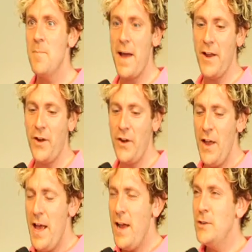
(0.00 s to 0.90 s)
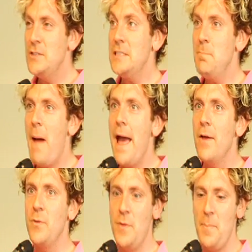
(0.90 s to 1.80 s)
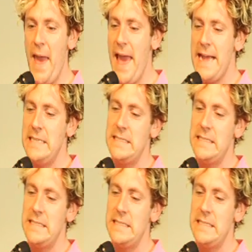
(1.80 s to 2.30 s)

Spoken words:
by her smile through the pain